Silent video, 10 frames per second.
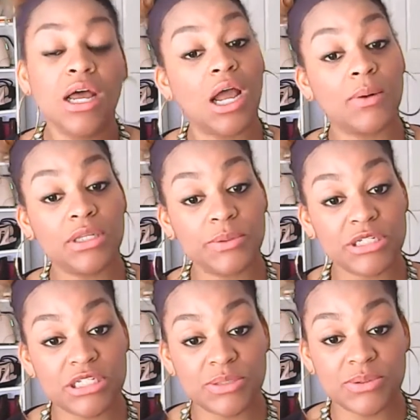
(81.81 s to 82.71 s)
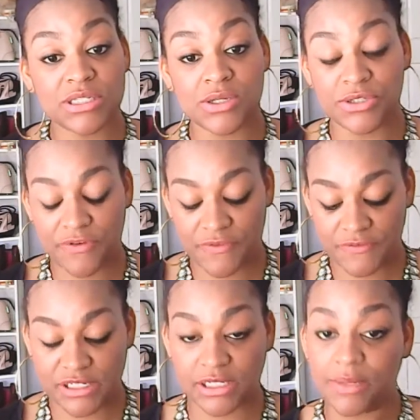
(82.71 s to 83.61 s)
I really wish it was closer to
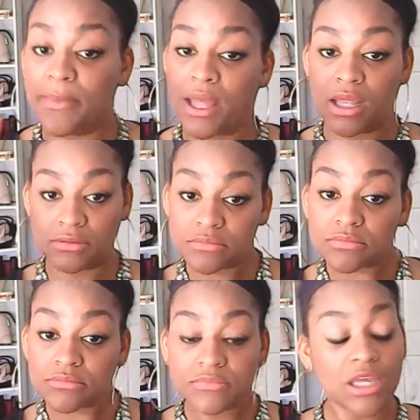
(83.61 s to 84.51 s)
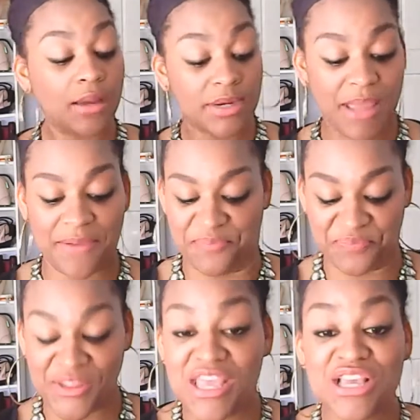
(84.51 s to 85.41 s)
$15, but I'm gonna pay.
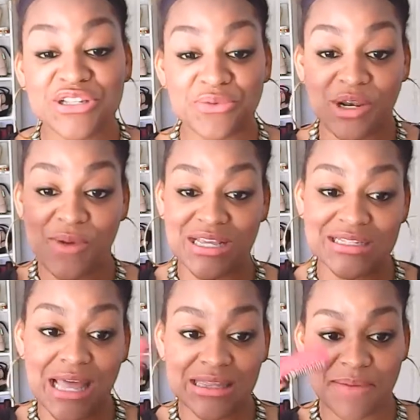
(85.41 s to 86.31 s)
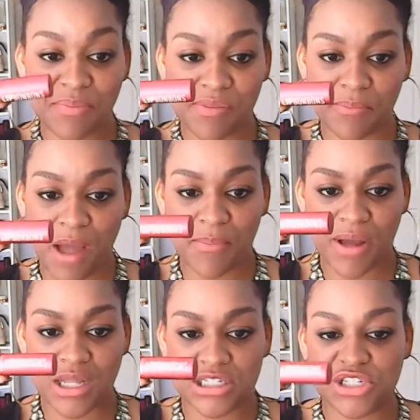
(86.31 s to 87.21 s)
So anyways, lip
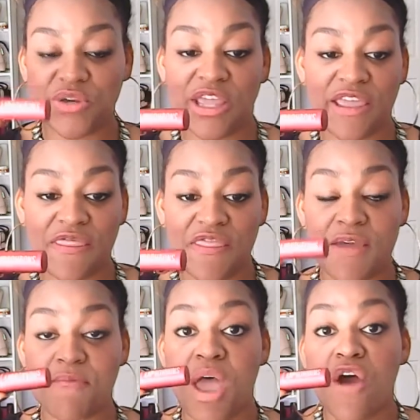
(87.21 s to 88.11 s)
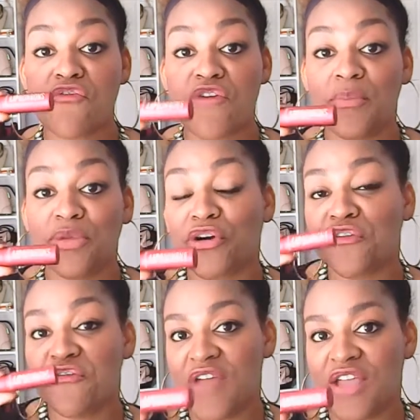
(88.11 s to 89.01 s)
bonbons, you can get them from your
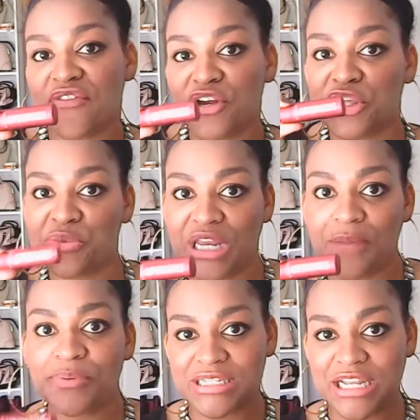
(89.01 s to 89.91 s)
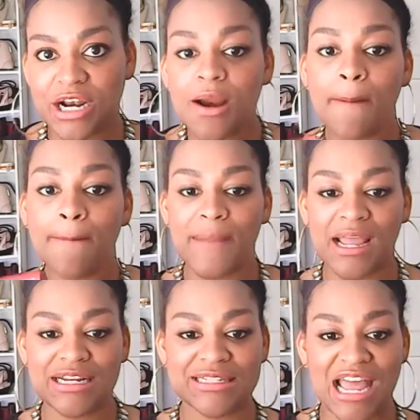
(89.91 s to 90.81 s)
favorite unique presenter.
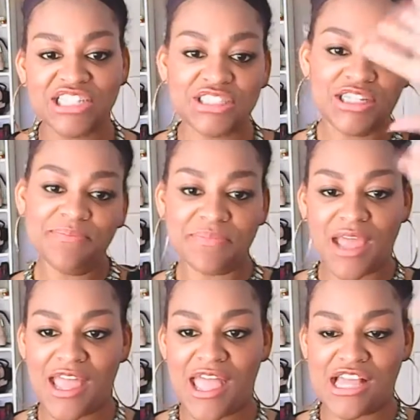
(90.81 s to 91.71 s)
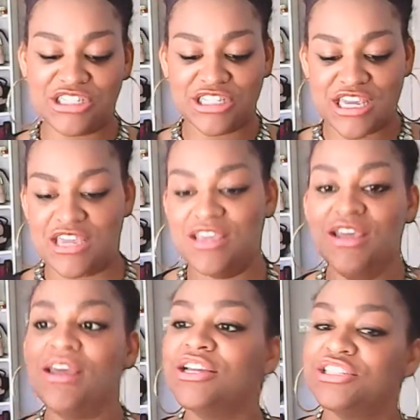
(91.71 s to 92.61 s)
Mine is Ashley. Hi Ashley,
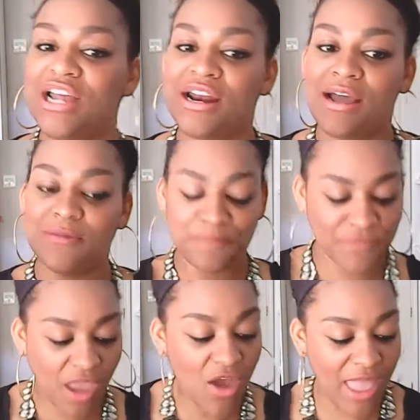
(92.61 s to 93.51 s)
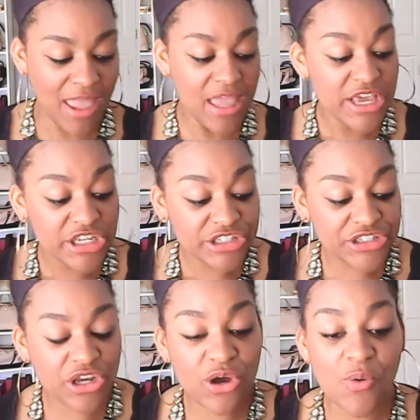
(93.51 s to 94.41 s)
shout out. Okay,
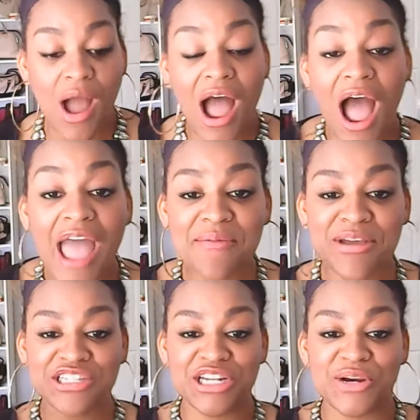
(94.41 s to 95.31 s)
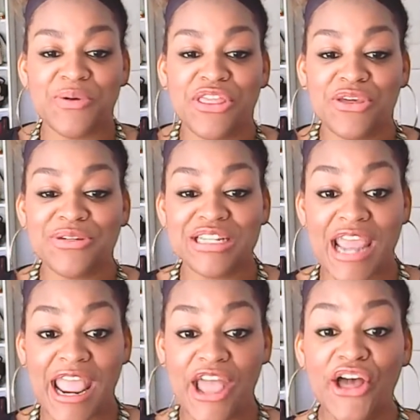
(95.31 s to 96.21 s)
so I am gonna share with you
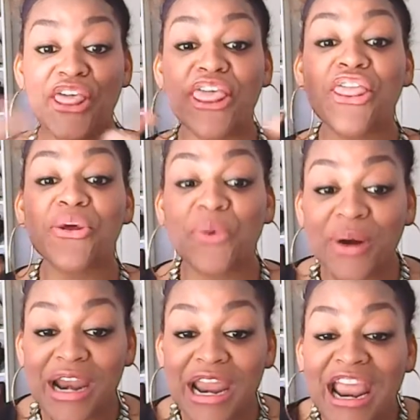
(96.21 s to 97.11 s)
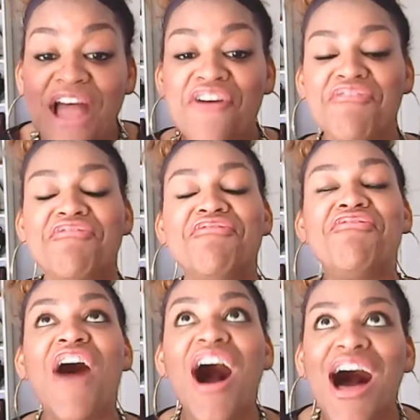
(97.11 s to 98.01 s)
today 3
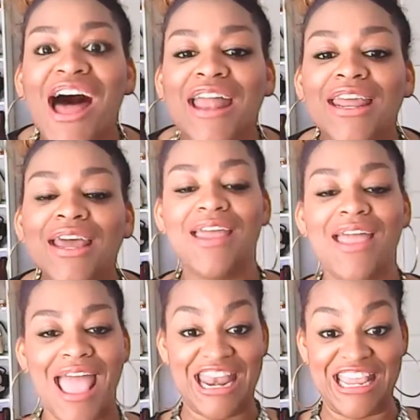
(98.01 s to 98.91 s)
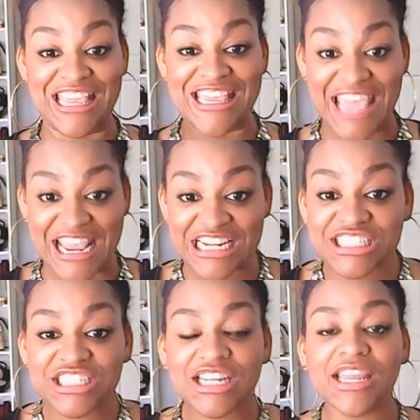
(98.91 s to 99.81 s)
fun and
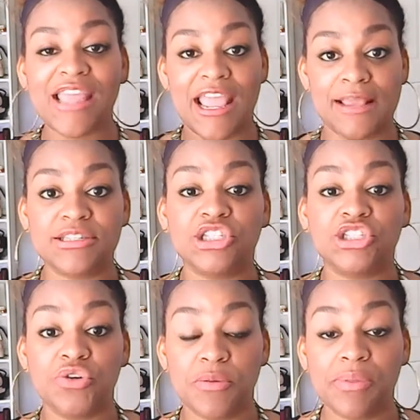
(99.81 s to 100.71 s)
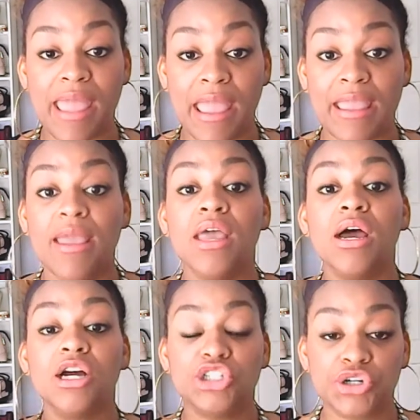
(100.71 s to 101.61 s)
engaging games that you can play
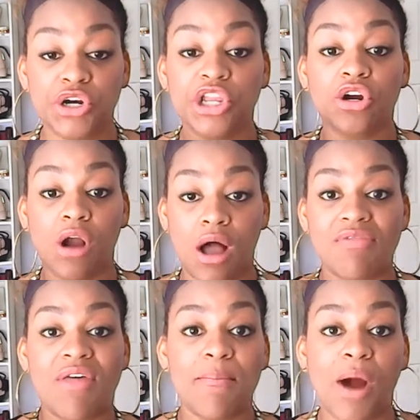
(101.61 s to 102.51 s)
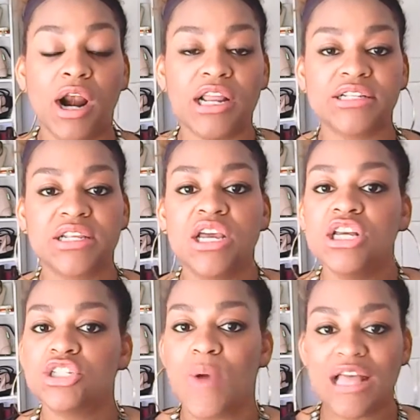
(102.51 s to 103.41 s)
during your online parties.
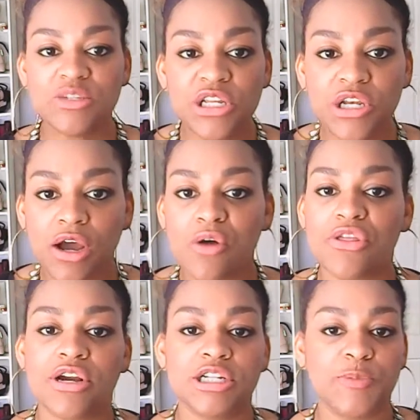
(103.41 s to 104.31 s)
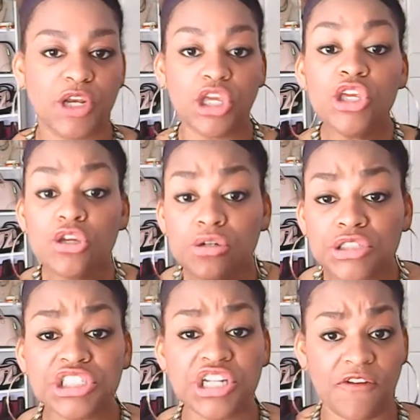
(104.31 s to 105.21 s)
So as we know, there has been a huge
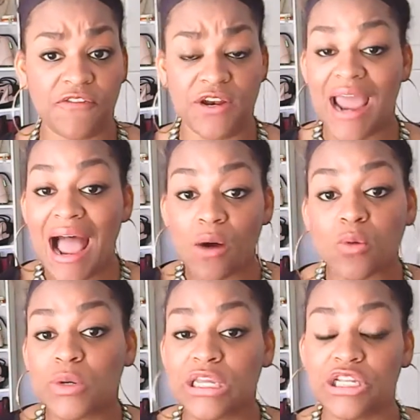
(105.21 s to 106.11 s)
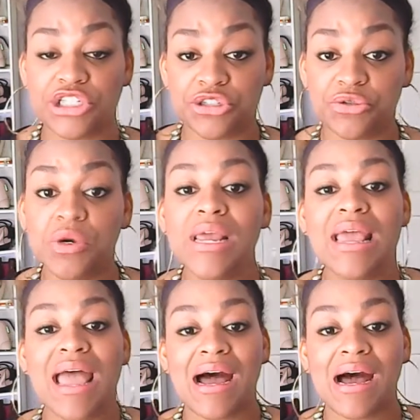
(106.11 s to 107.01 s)
shift in how we do
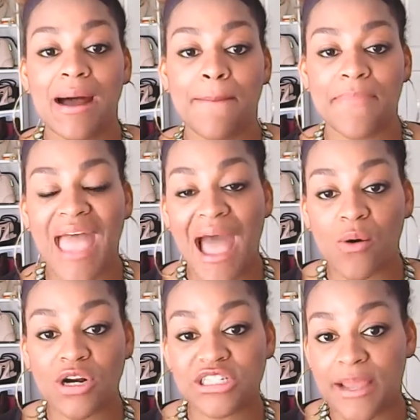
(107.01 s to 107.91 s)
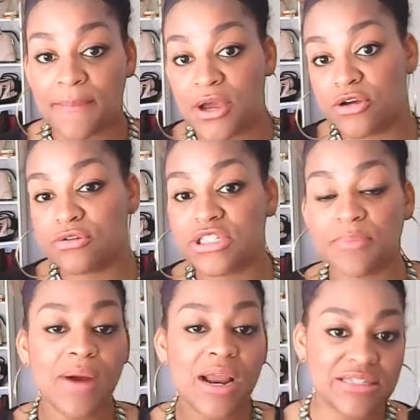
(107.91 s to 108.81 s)
our demos
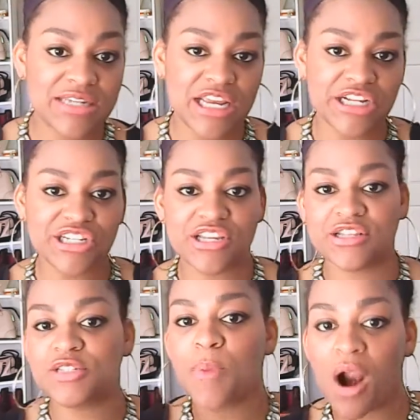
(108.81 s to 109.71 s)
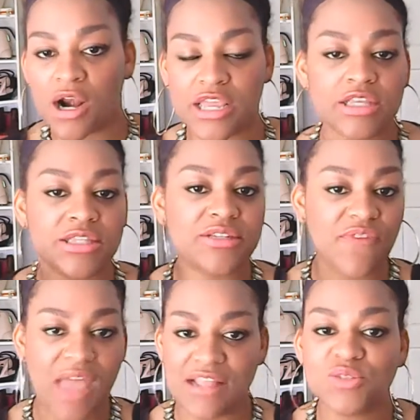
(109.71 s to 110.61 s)
and presentations, parties,
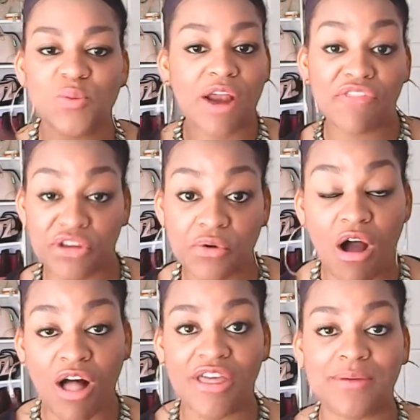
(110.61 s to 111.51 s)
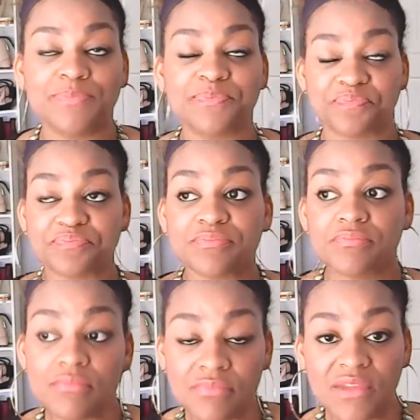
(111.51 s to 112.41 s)
events, whatever you call them,
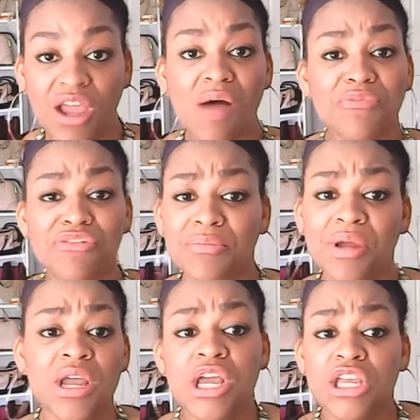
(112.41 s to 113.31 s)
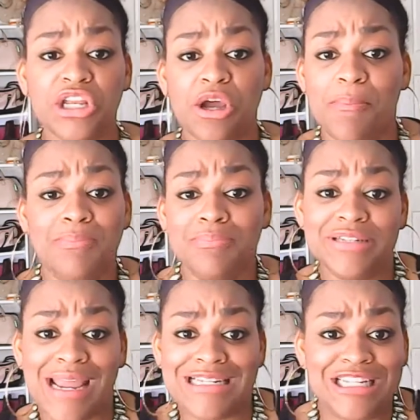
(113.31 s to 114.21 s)
from
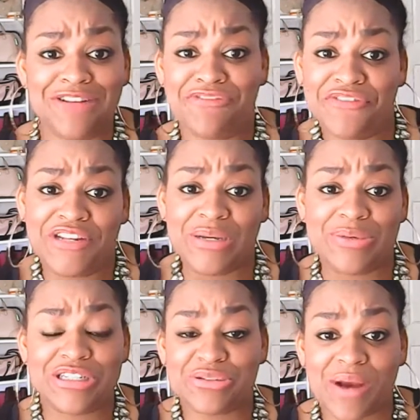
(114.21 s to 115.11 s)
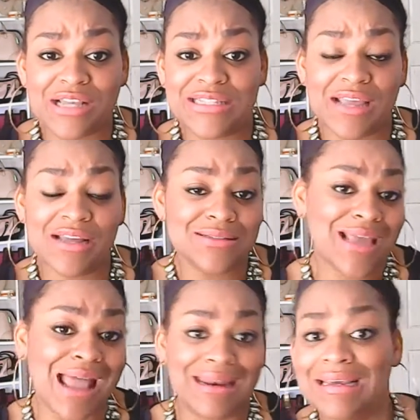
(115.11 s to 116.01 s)
1950 when direct sales
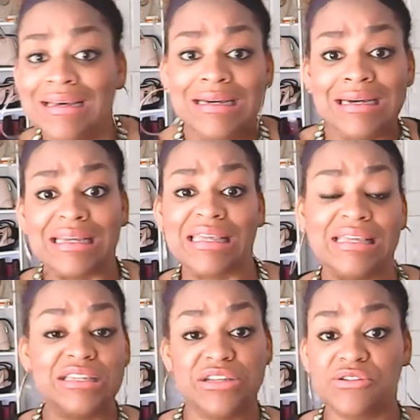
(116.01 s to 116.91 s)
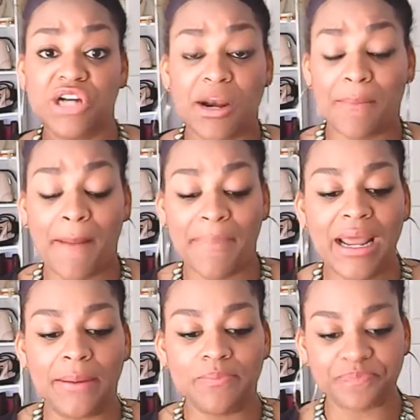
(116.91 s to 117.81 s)
kind of started popping
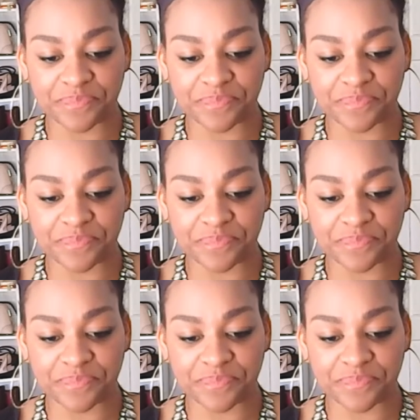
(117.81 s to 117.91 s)
up.